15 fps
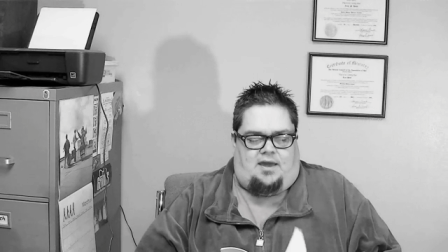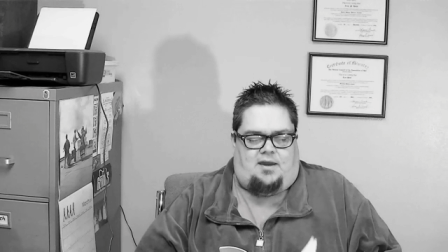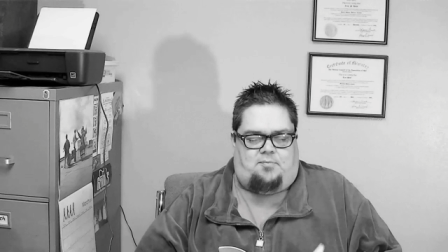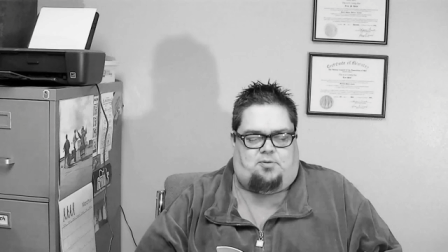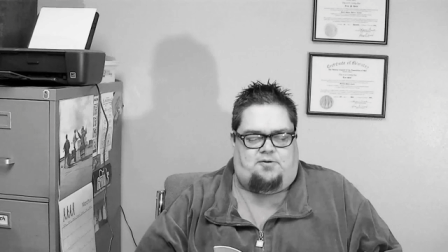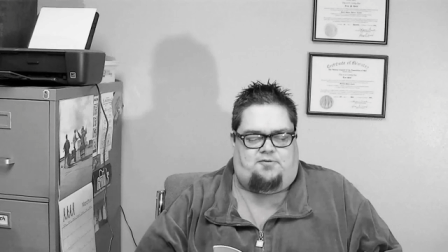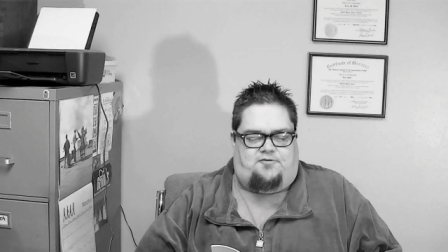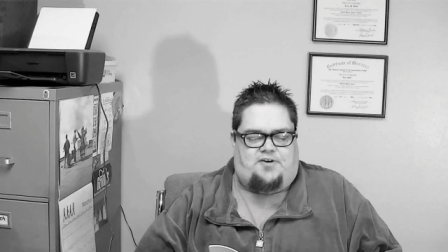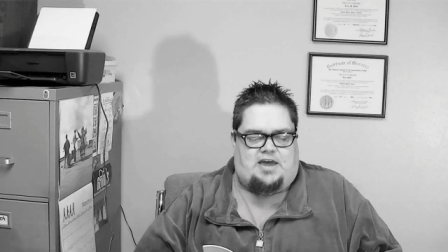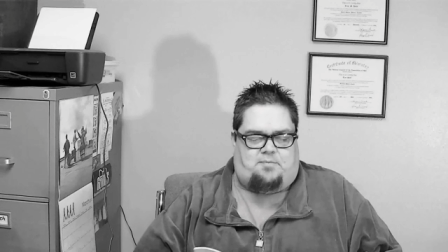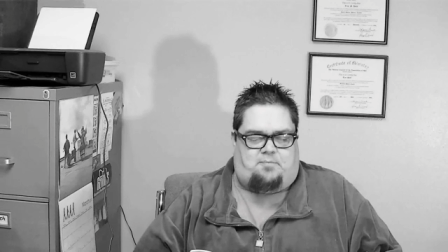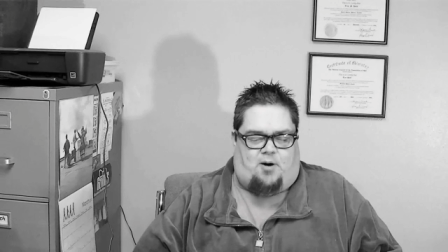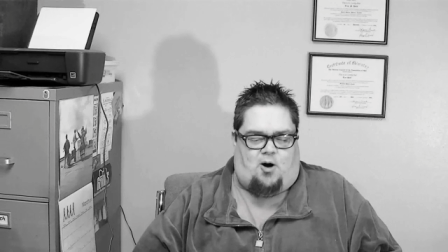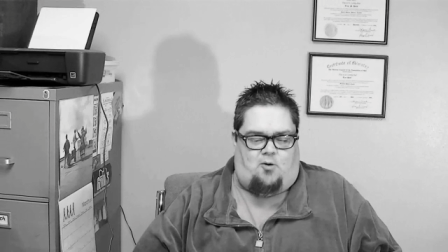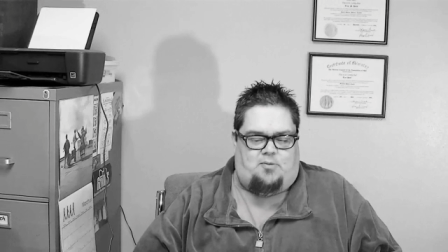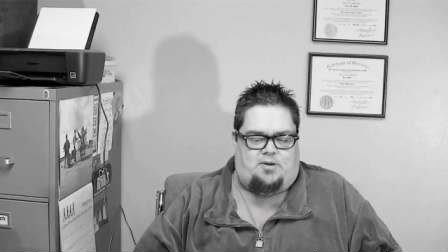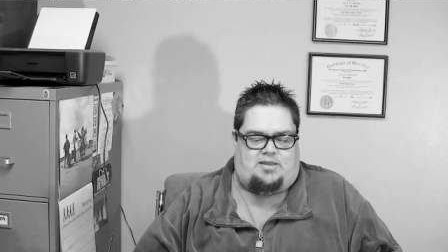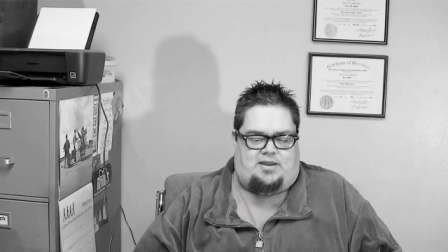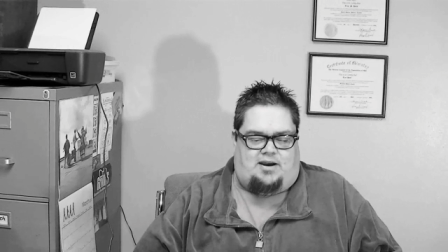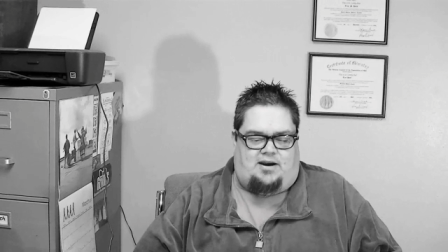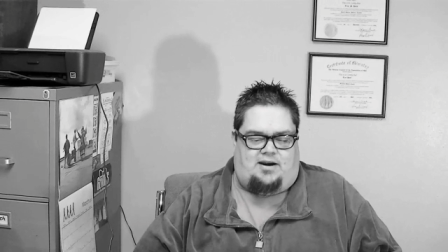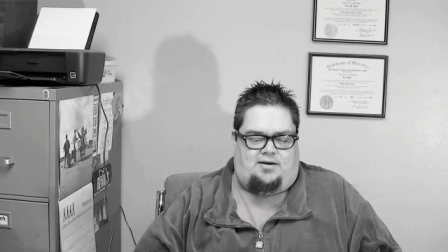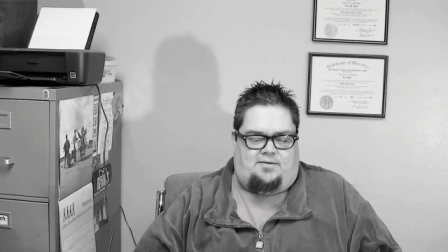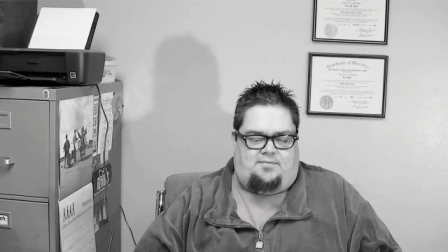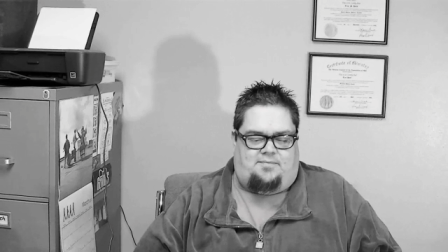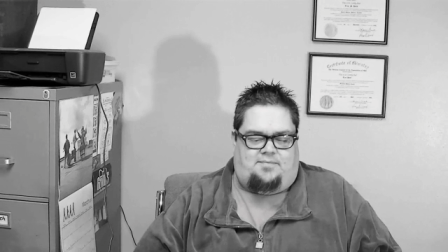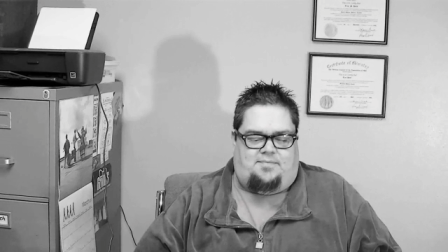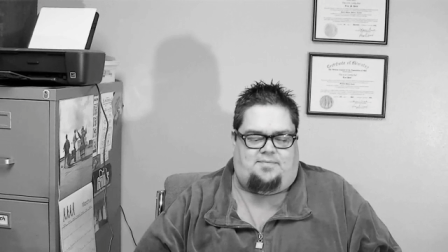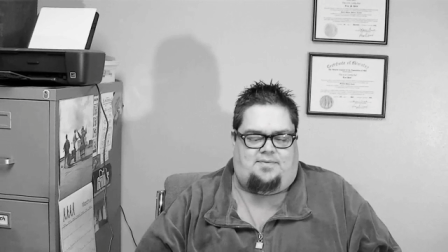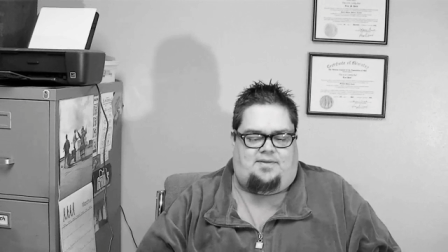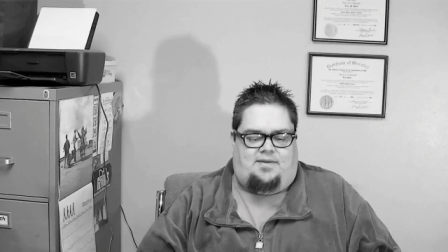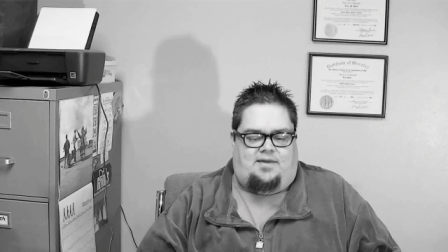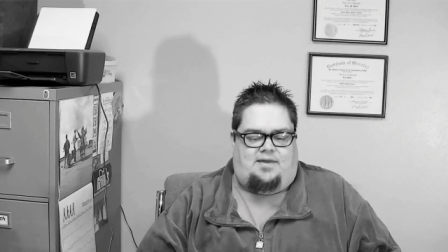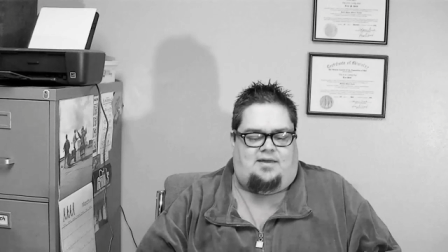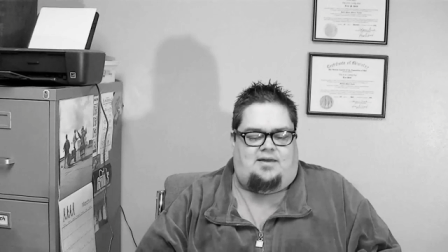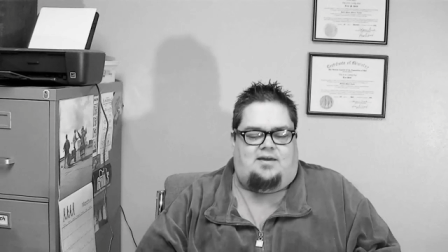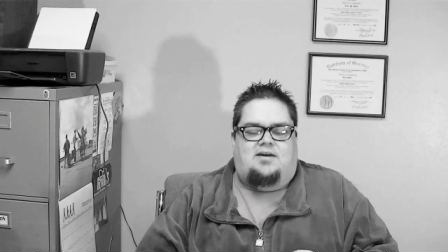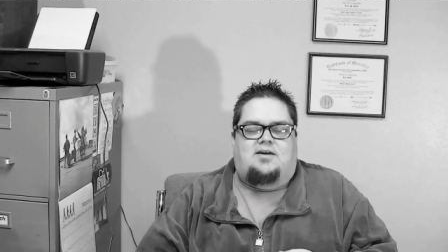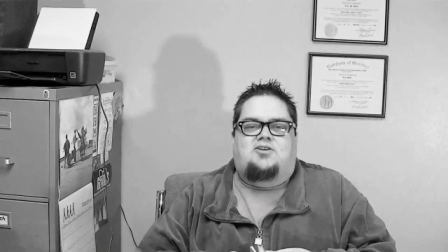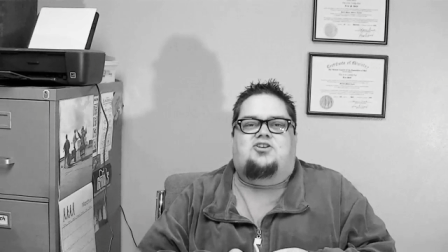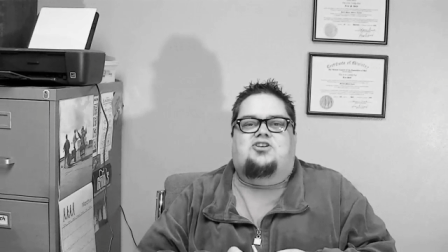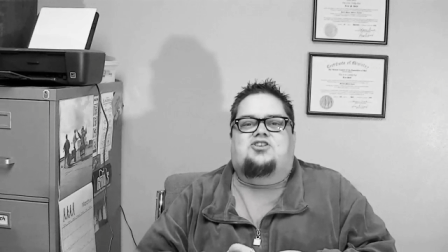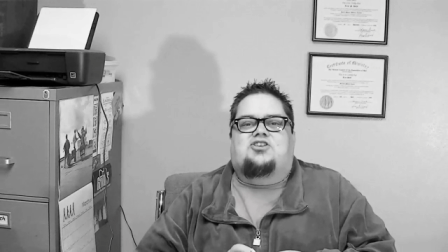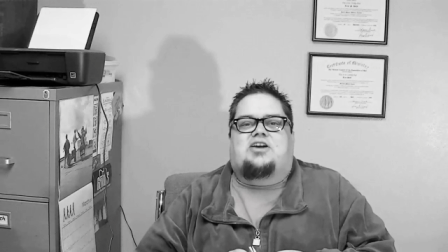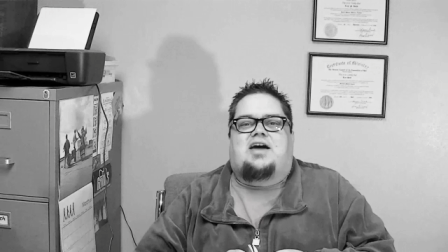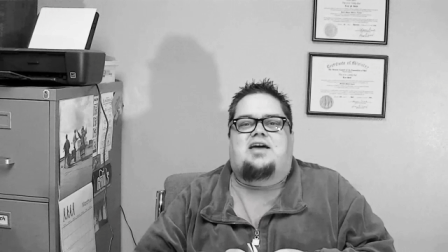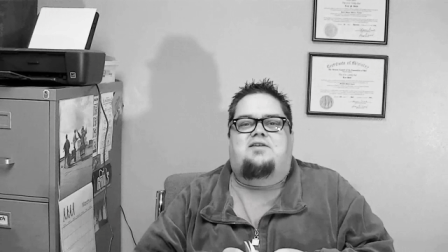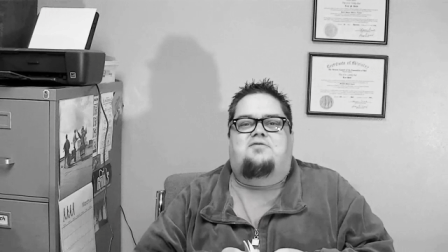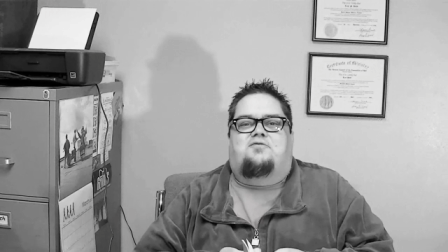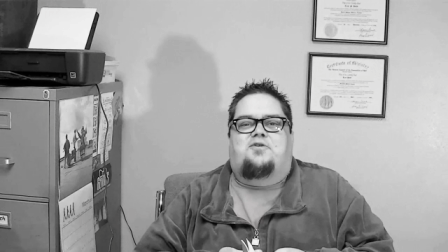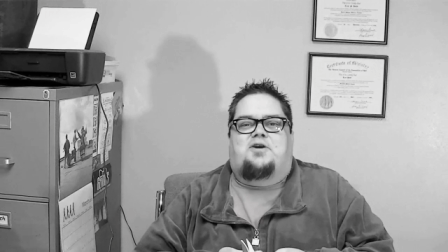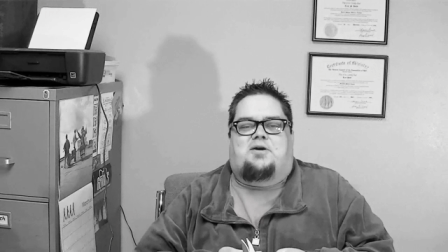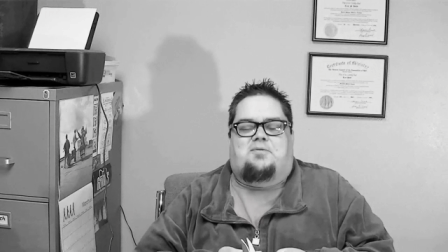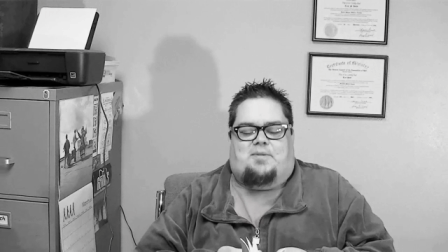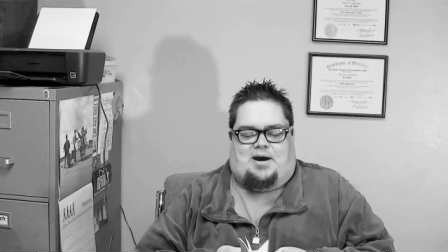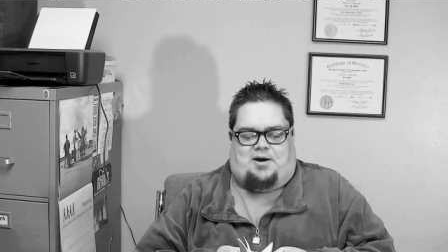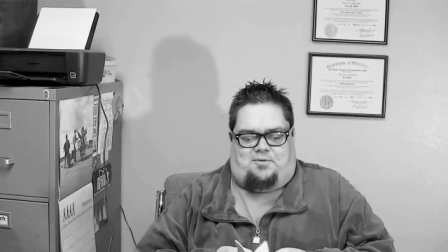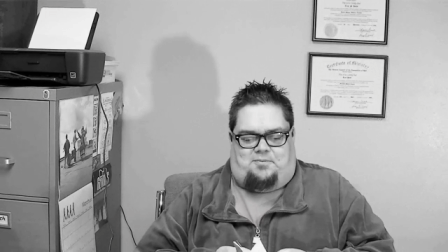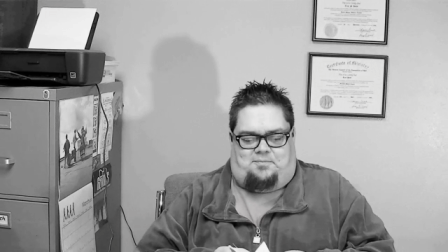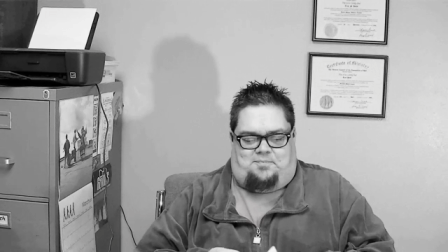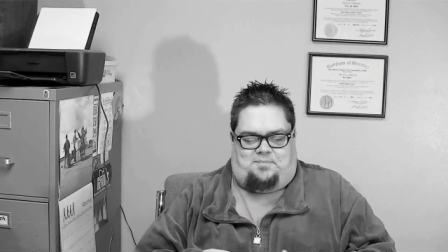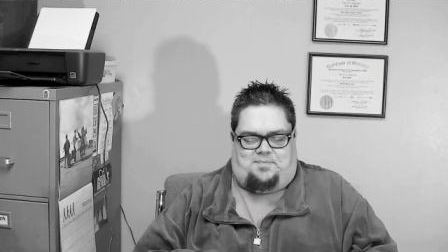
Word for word: and put a fake poem in there just to kind of freak them out.